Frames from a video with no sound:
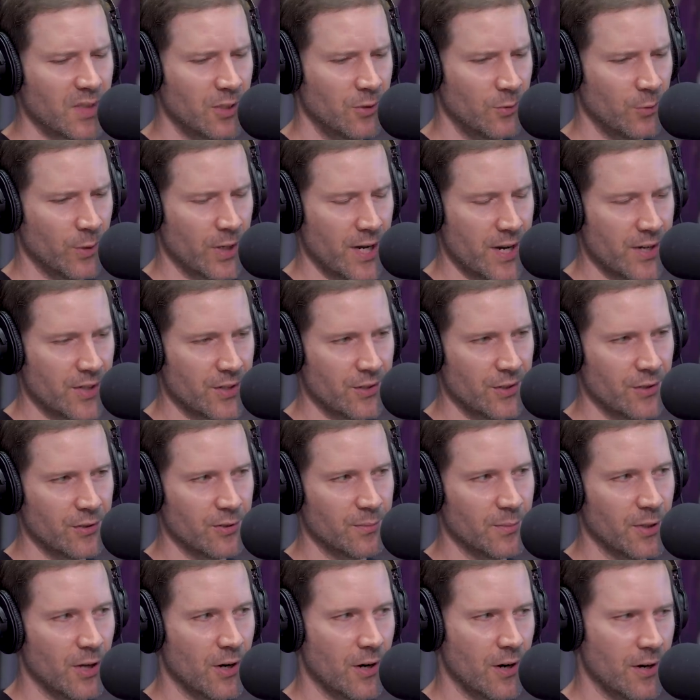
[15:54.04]
when I showed
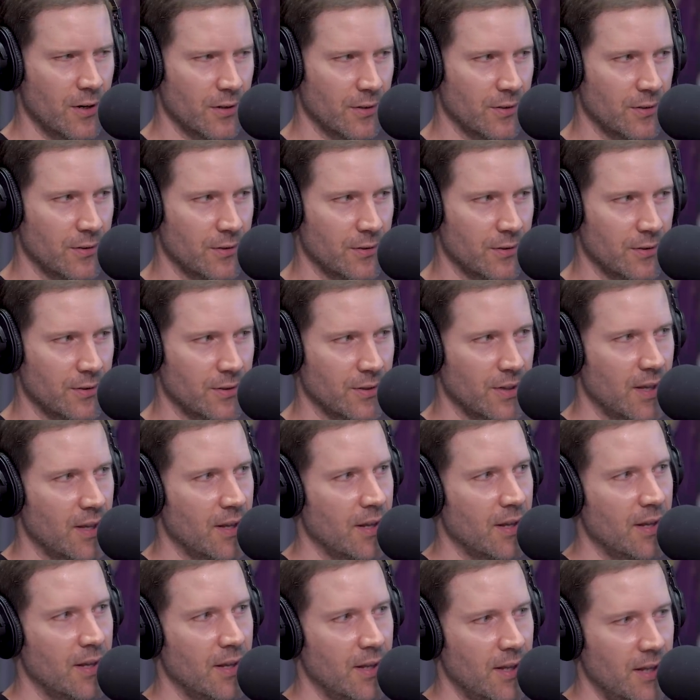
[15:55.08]
him the articles,
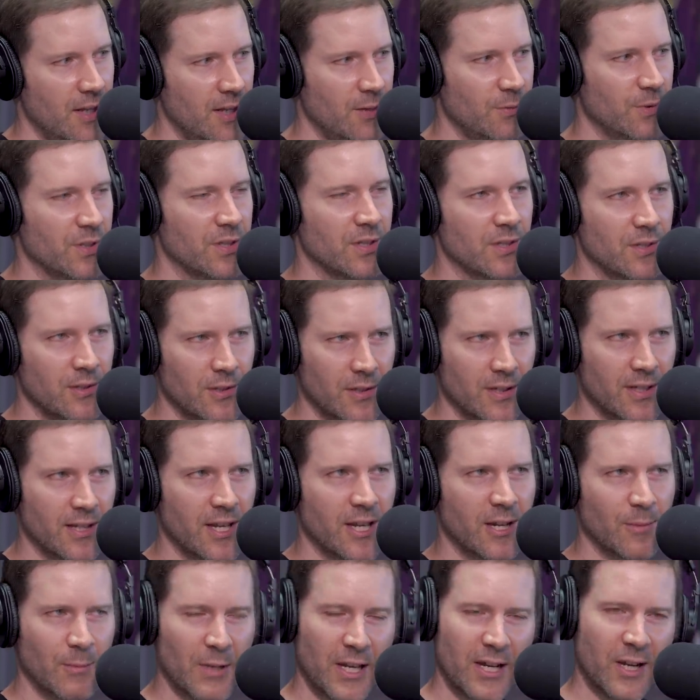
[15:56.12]
he was just
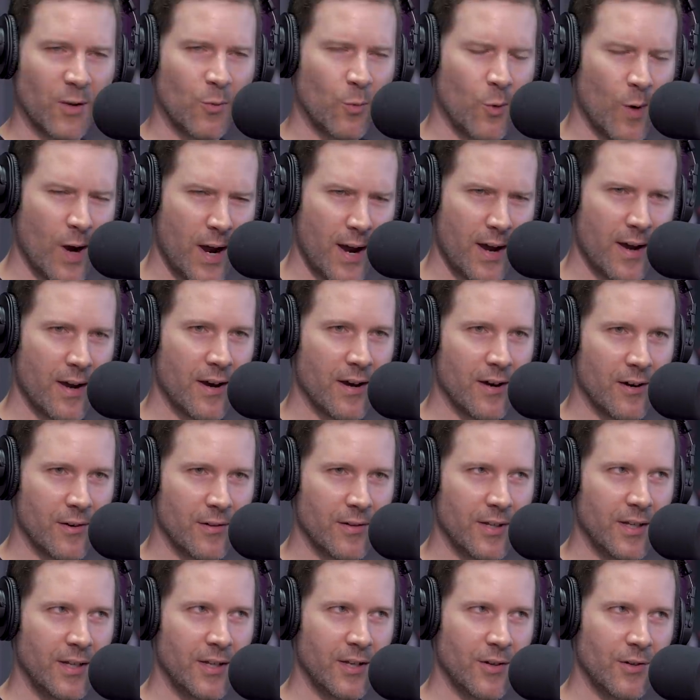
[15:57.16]
looking at him like, wow.
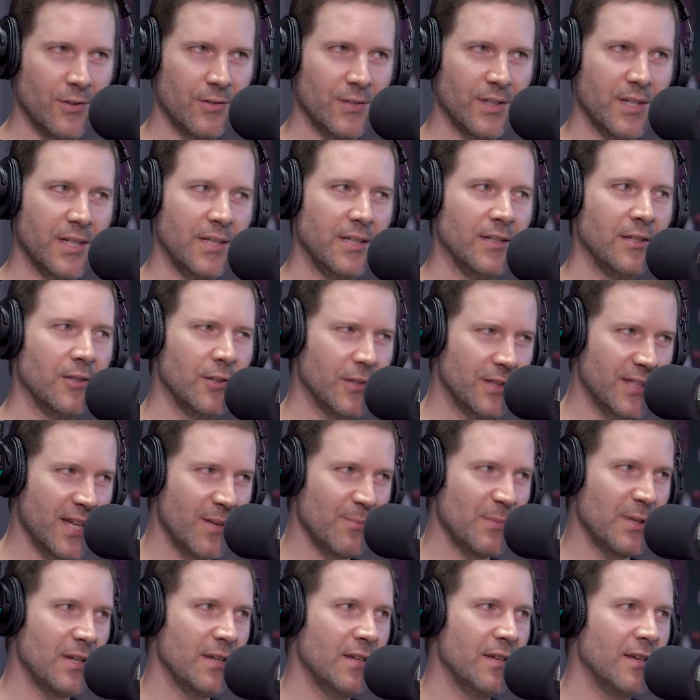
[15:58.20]
He goes and he looked
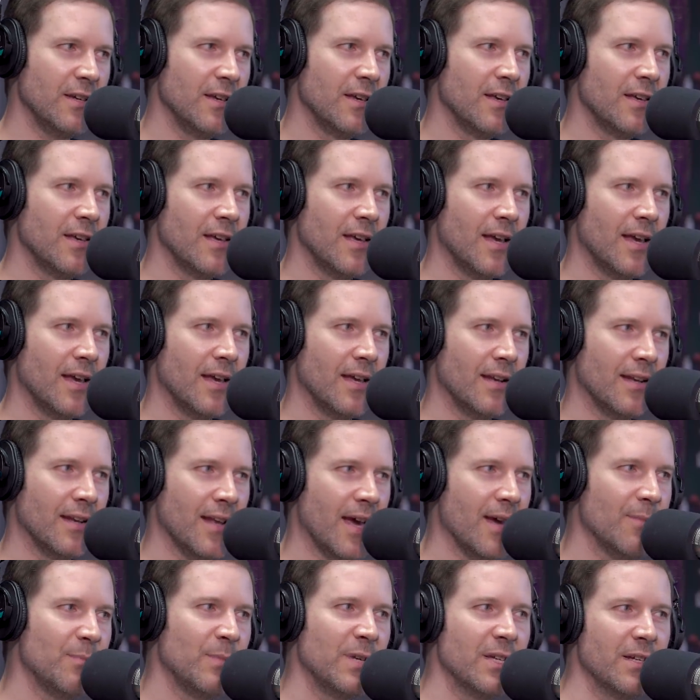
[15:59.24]
at me
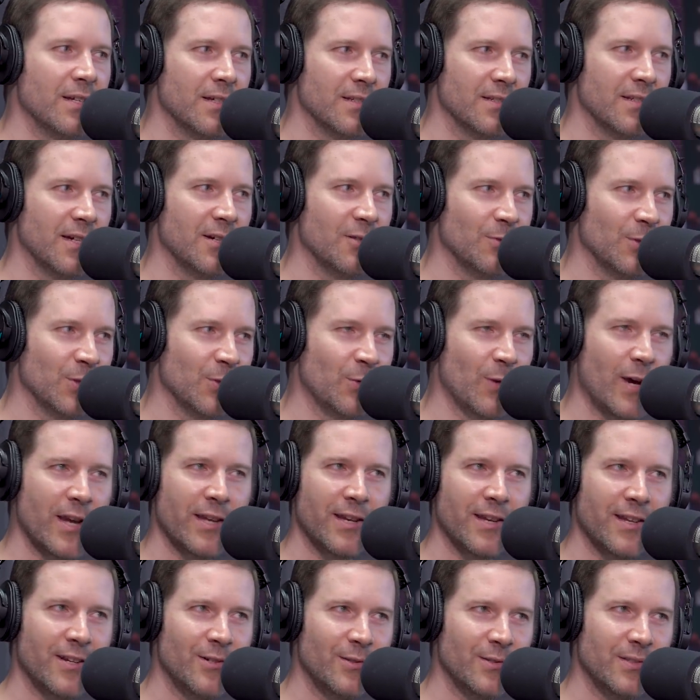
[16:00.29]
not because I was
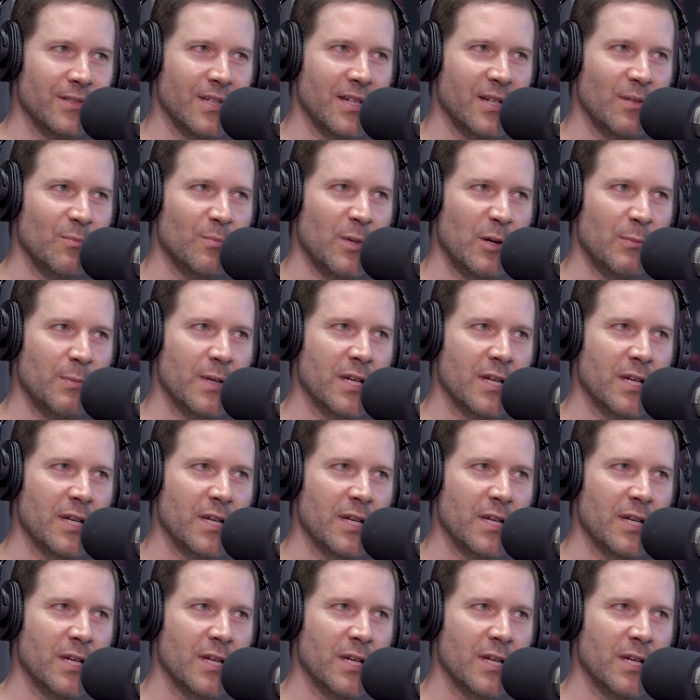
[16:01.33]
white, I don't think, but